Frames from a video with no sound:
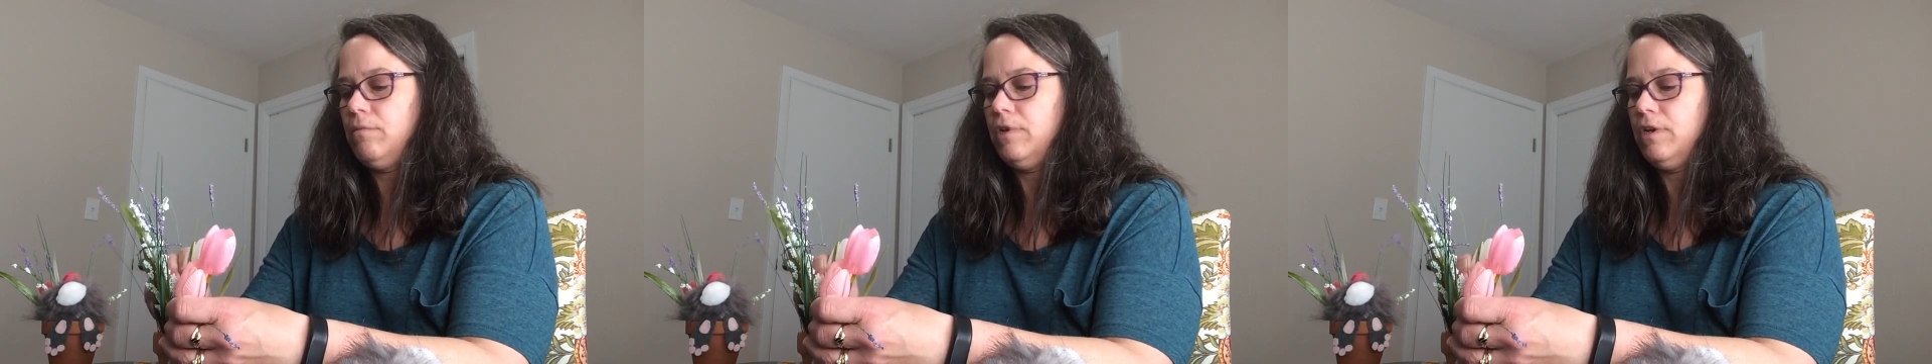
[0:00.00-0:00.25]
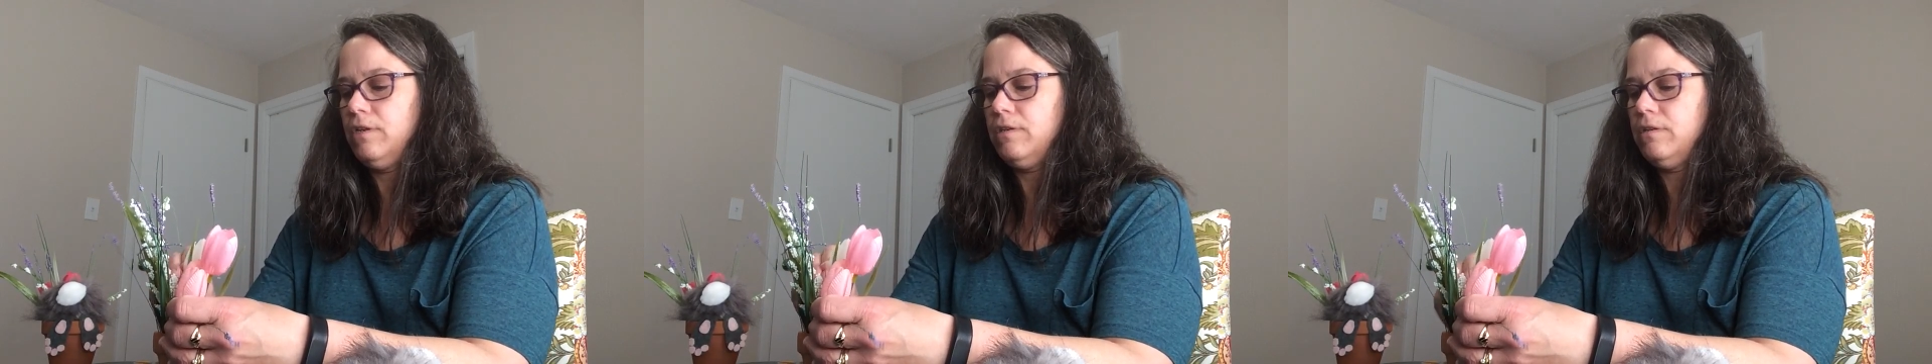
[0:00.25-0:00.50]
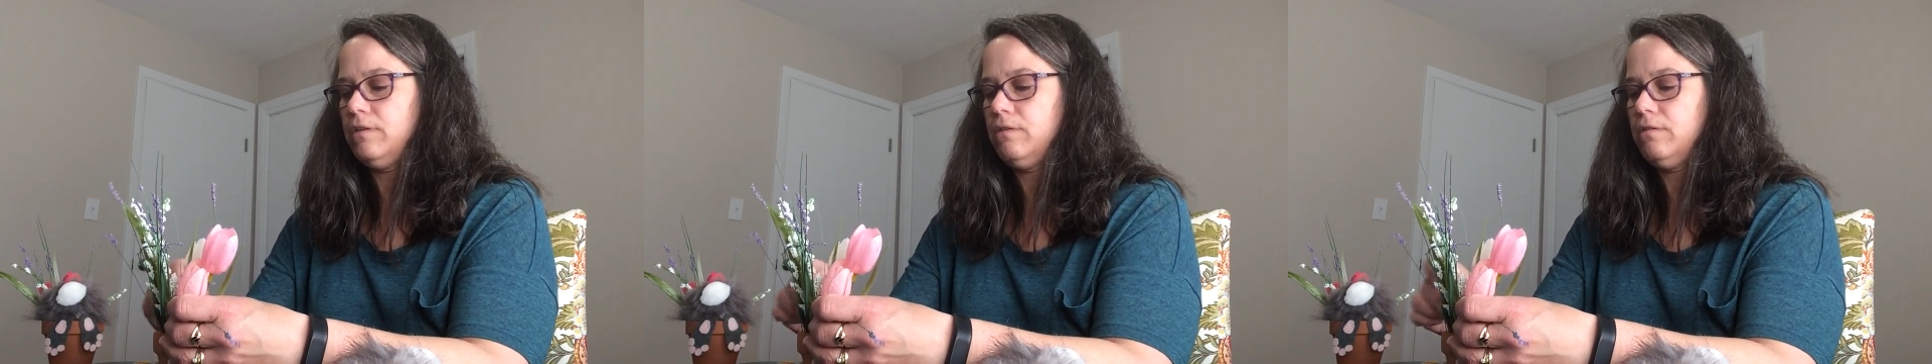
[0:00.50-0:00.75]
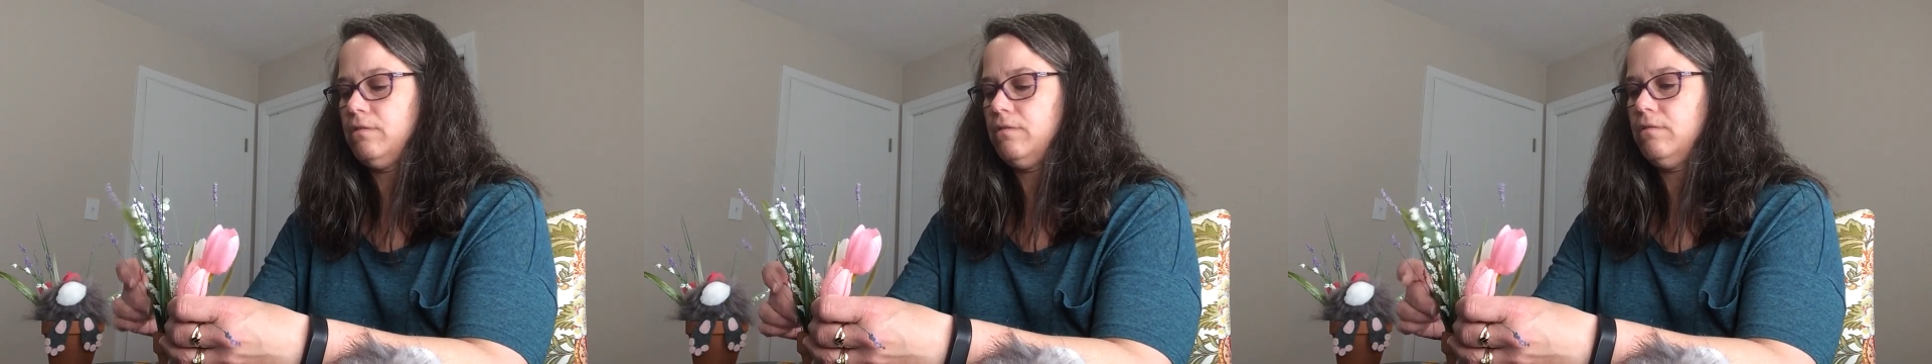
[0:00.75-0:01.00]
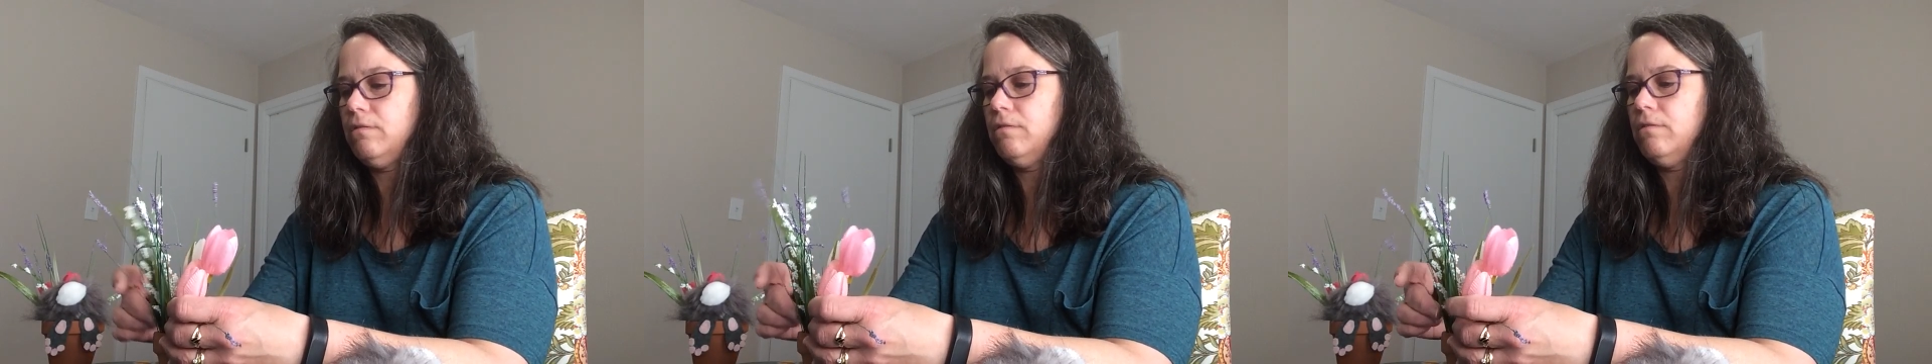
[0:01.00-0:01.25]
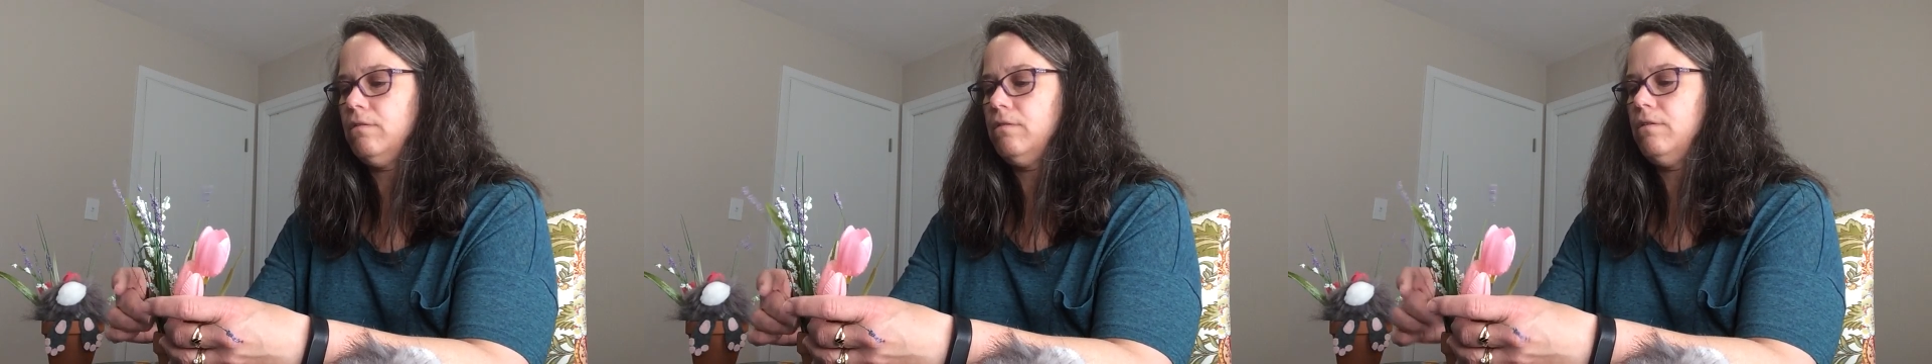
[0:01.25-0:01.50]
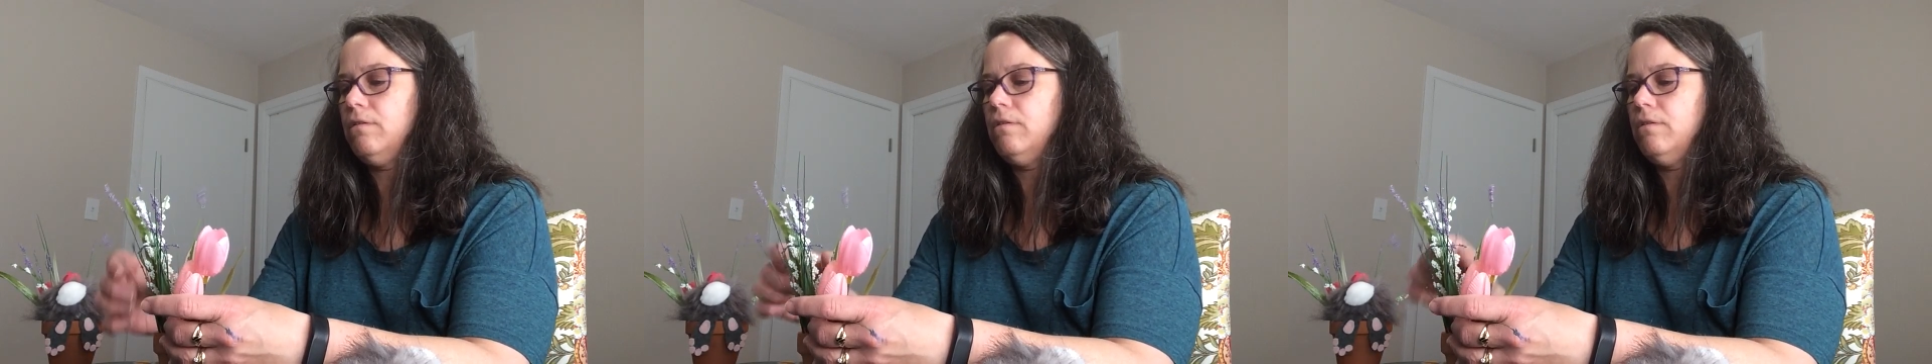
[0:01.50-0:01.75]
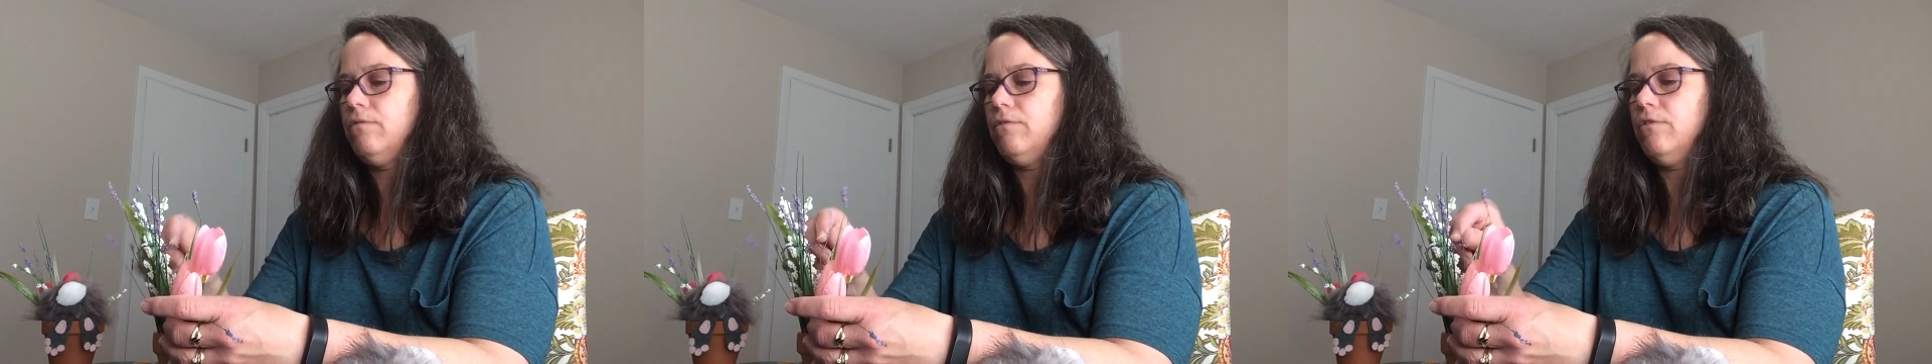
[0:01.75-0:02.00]
but
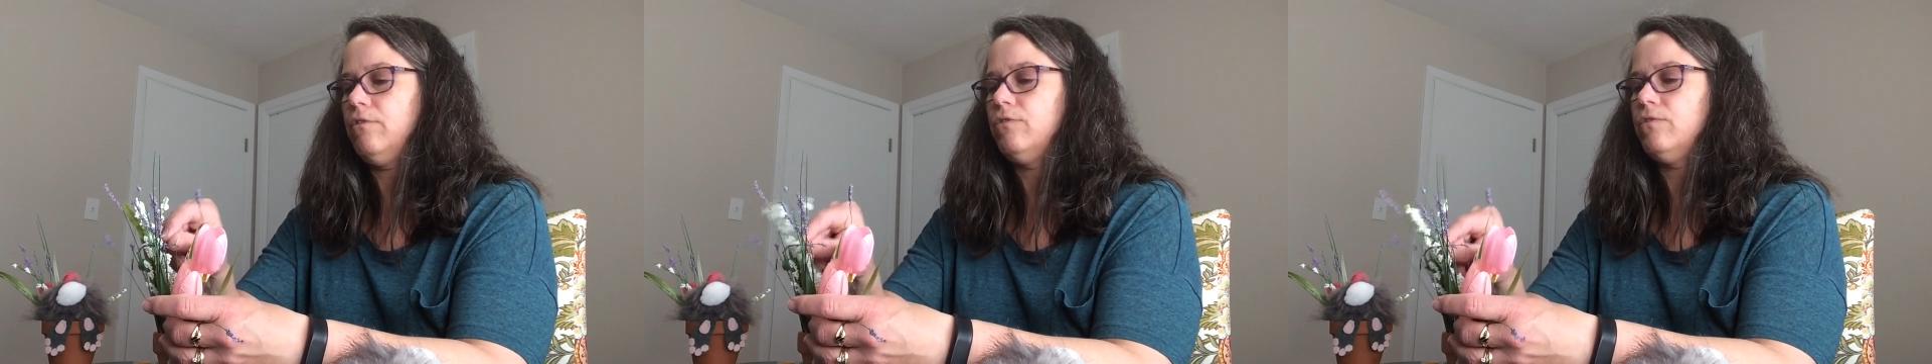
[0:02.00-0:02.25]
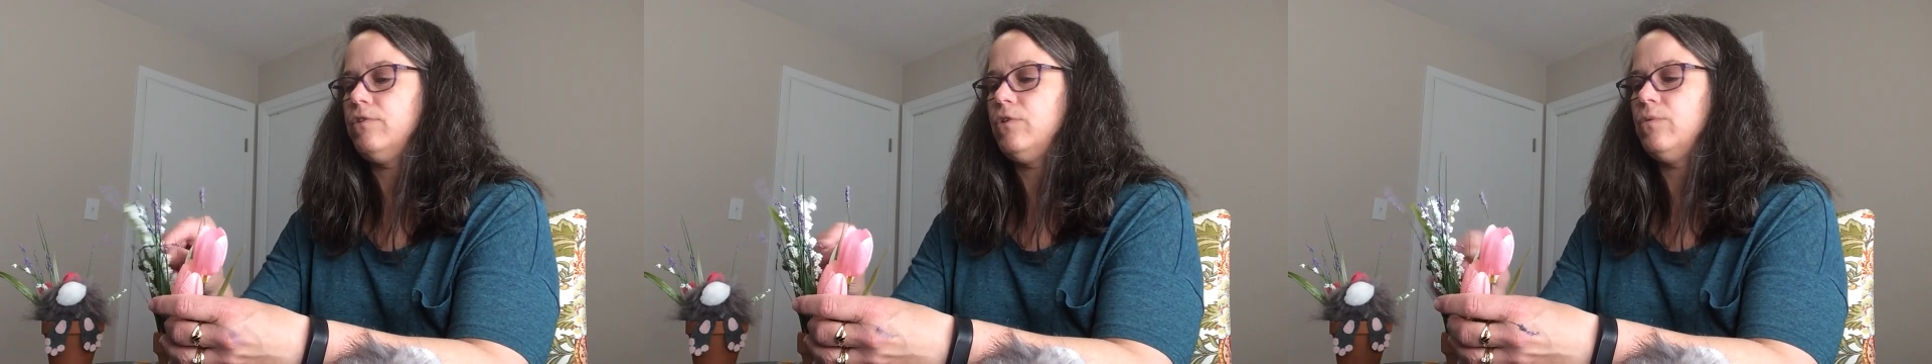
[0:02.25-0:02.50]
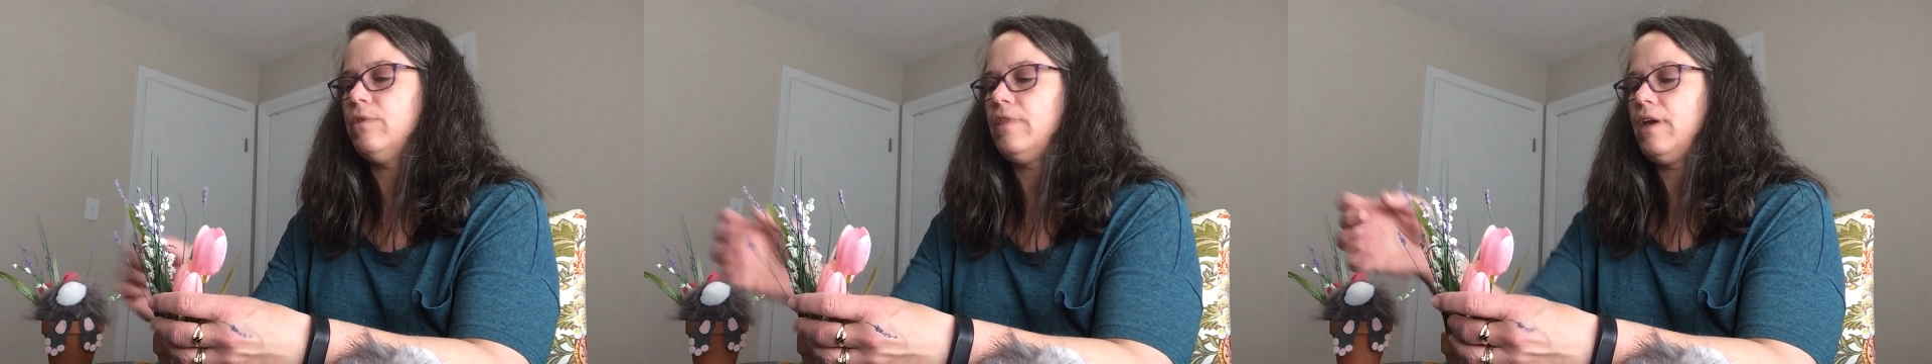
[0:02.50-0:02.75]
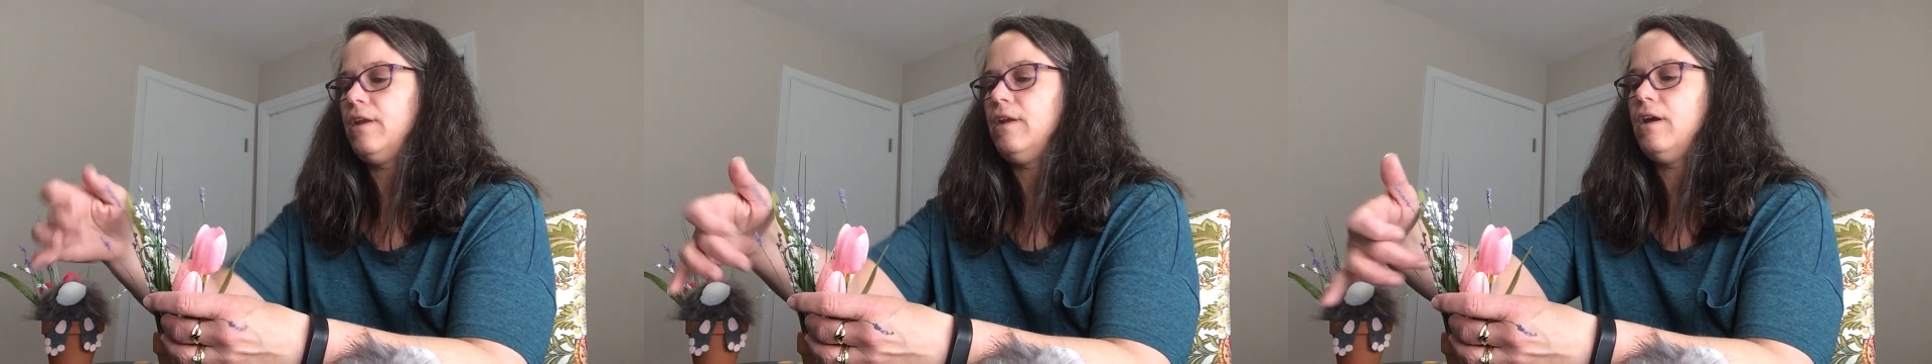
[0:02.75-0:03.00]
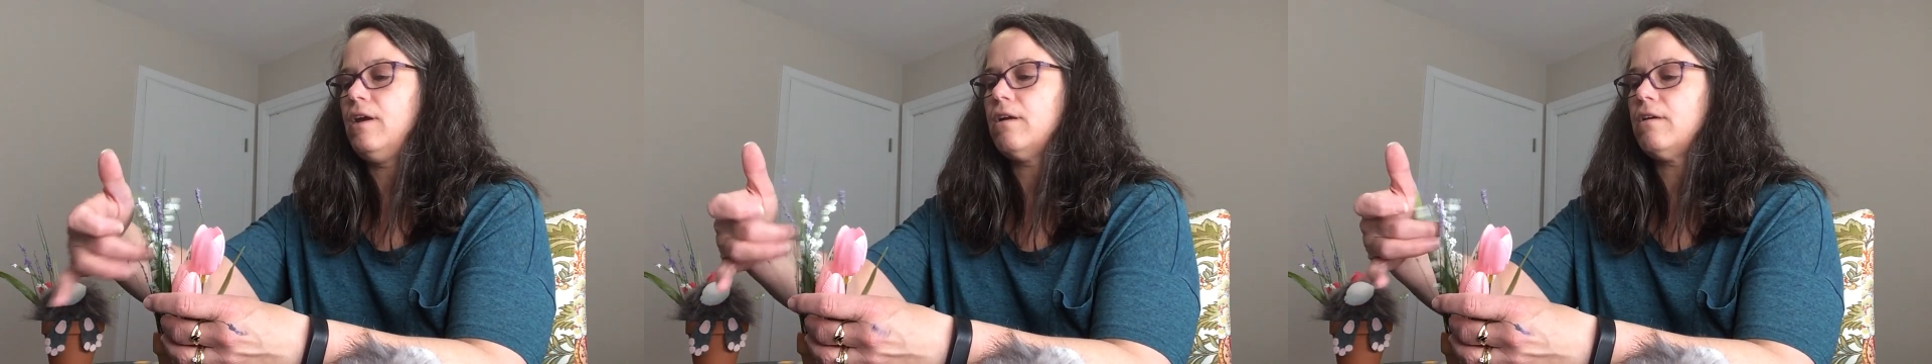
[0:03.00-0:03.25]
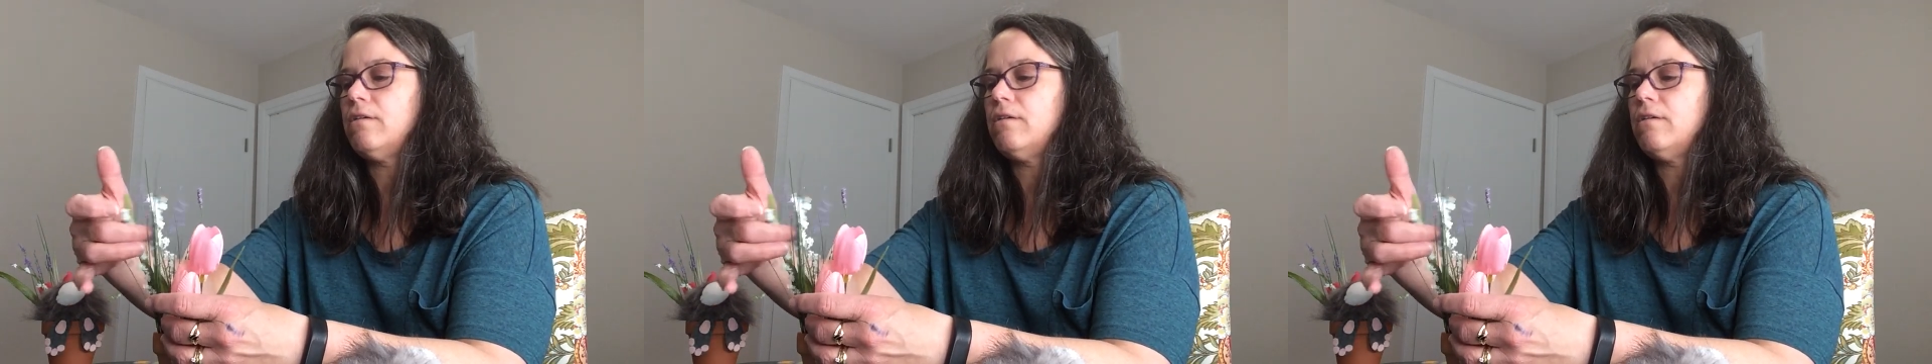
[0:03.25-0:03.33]
for those of you with that knack,